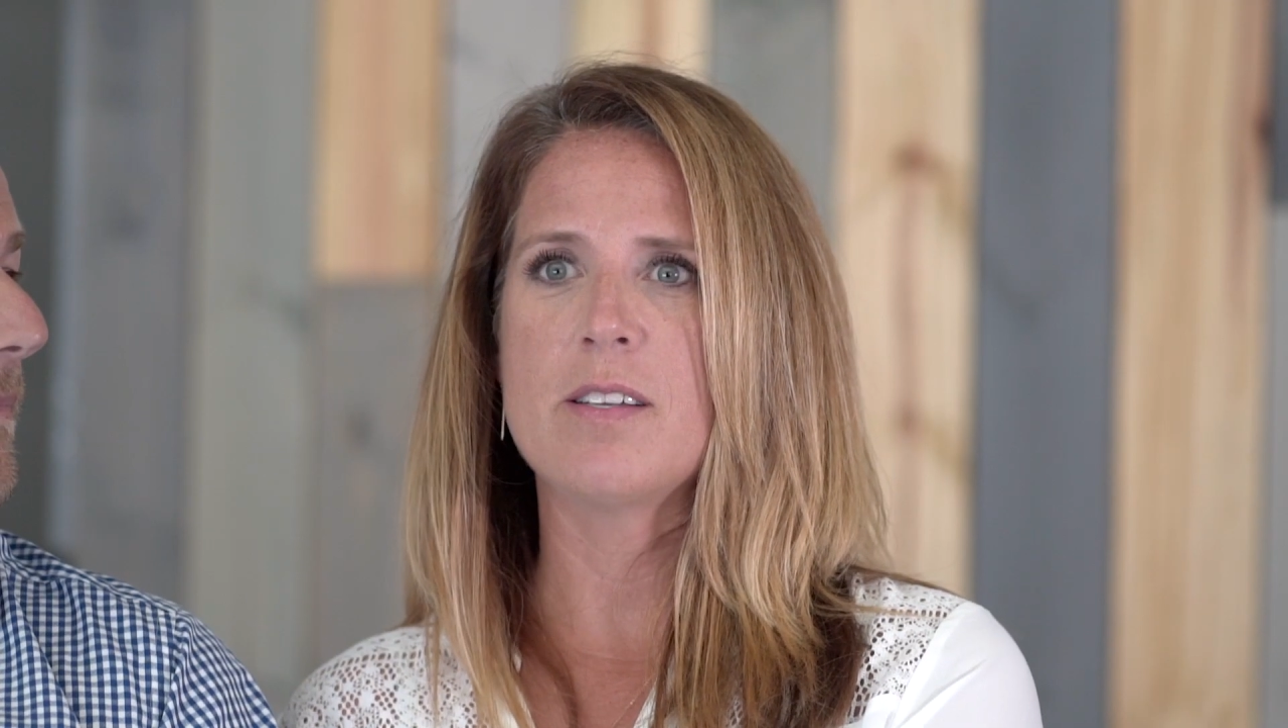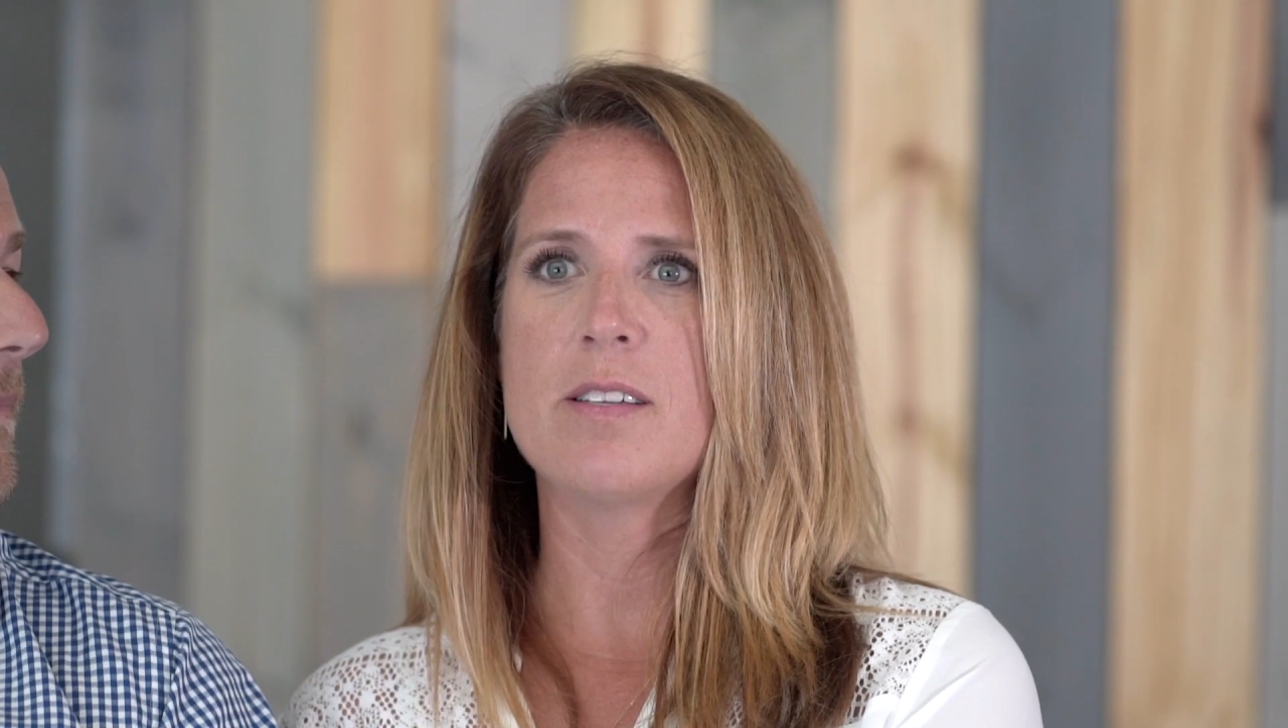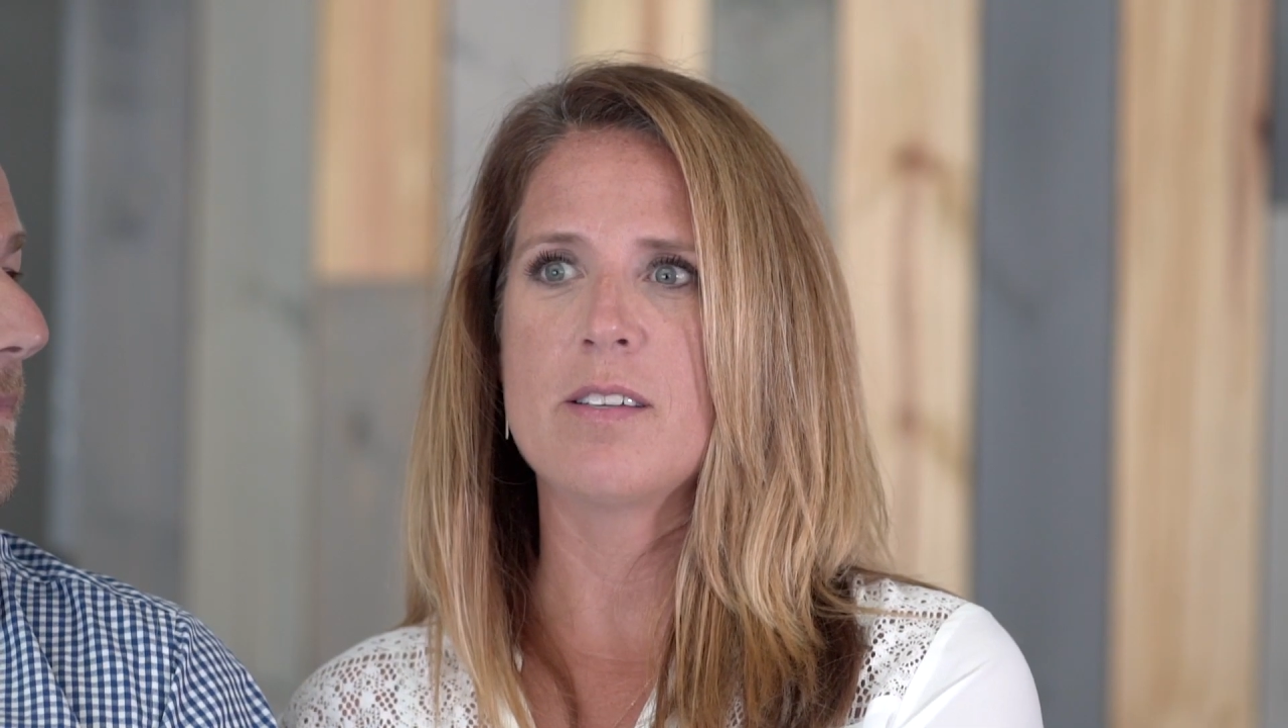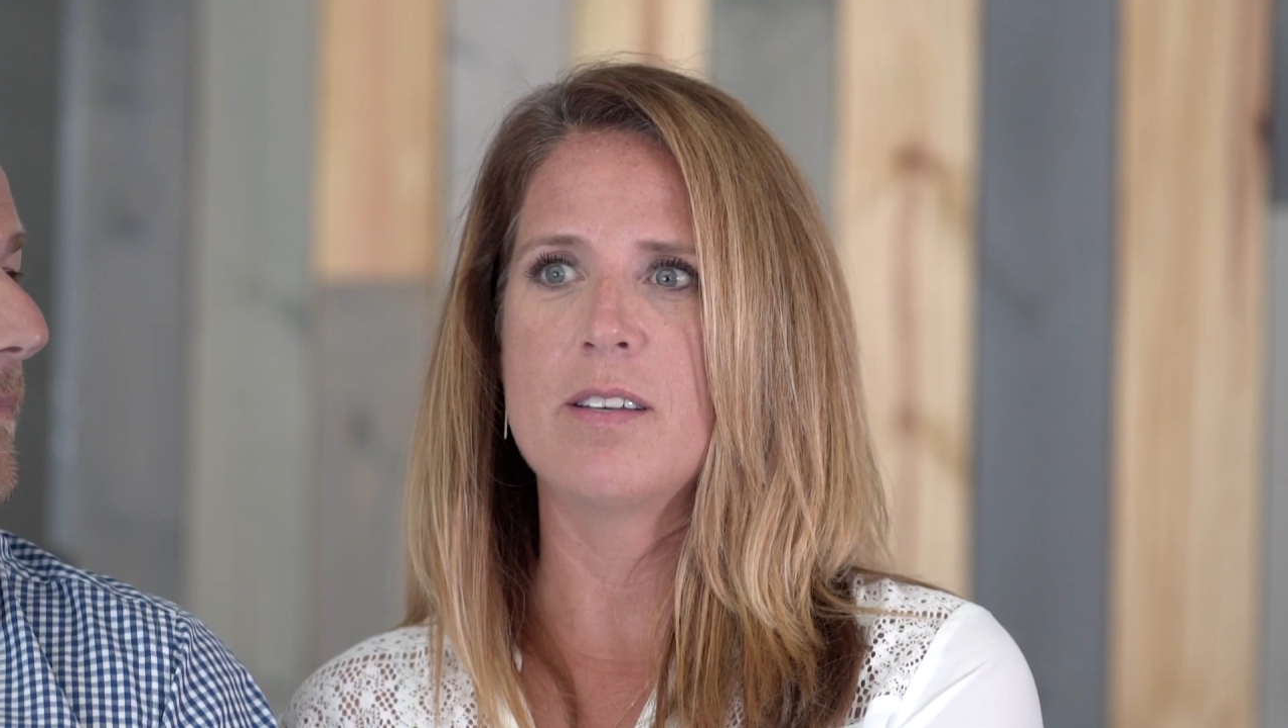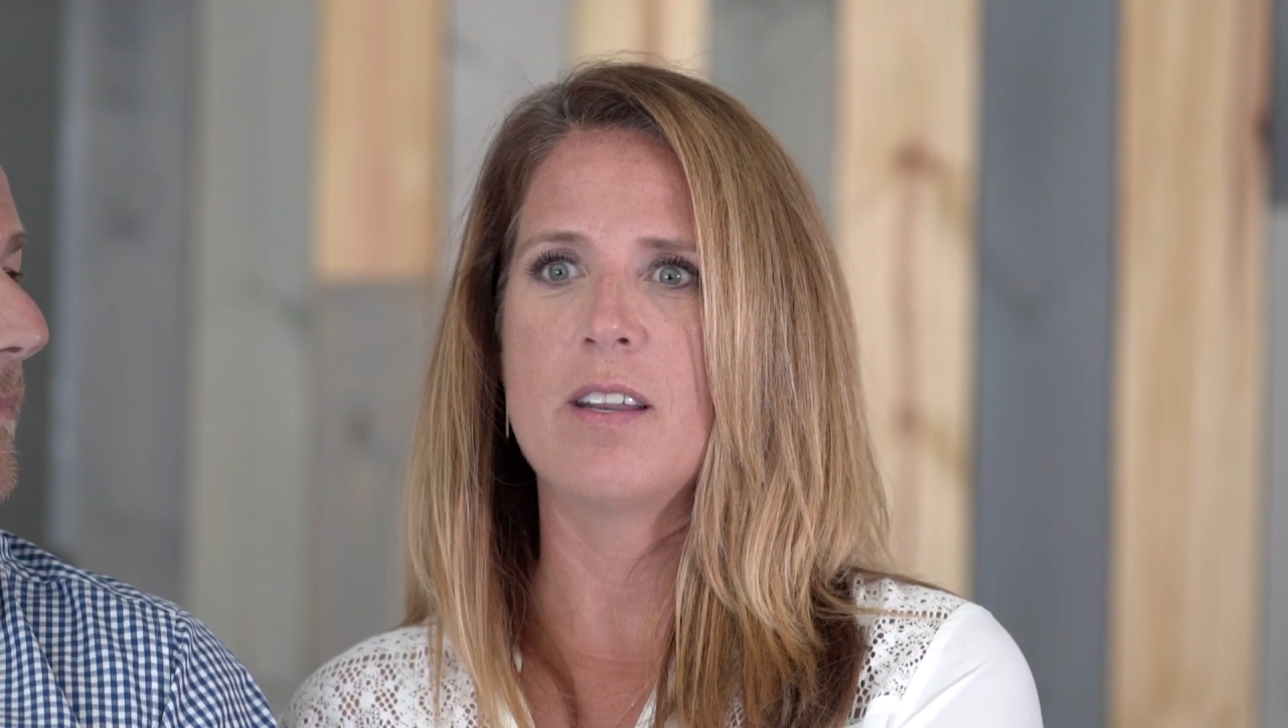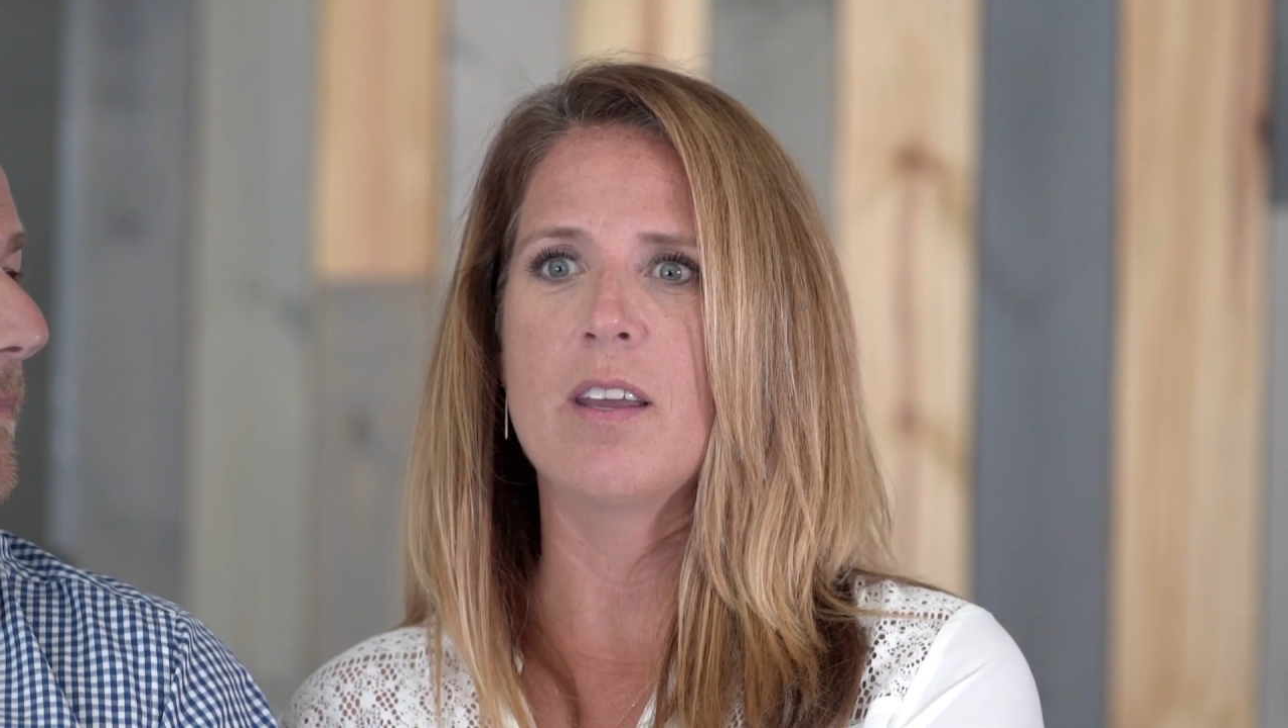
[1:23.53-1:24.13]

as an